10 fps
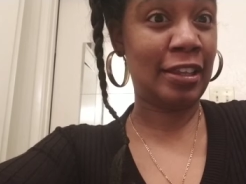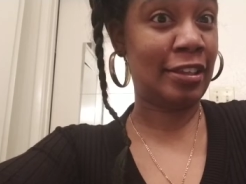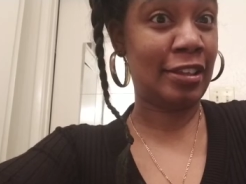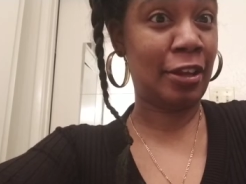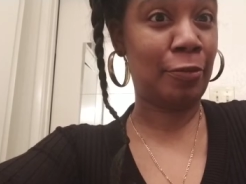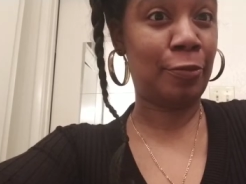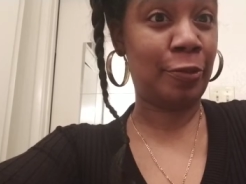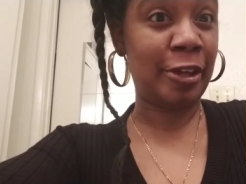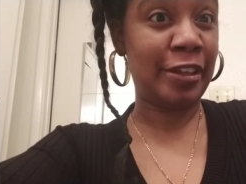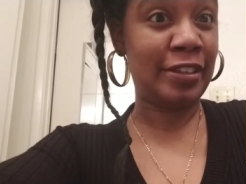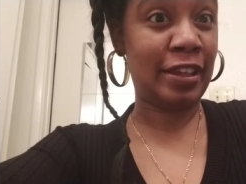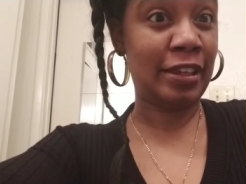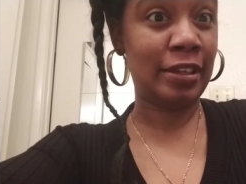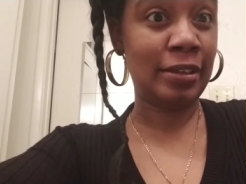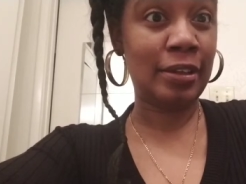it still
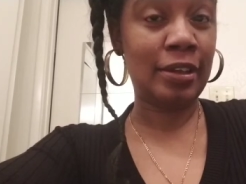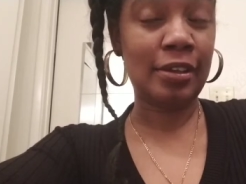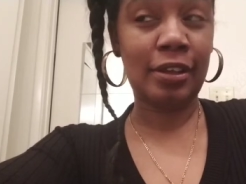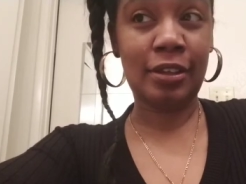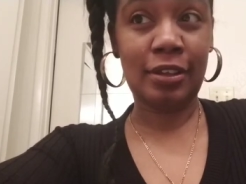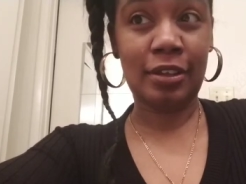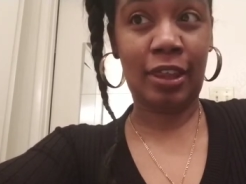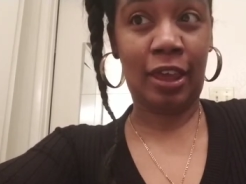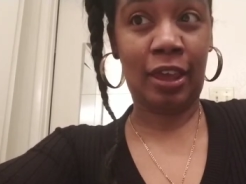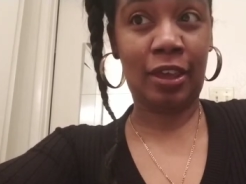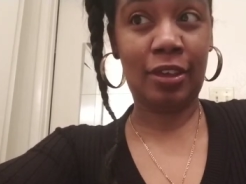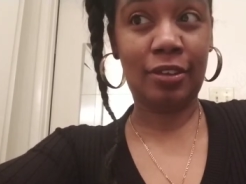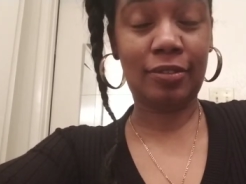freezing? Like,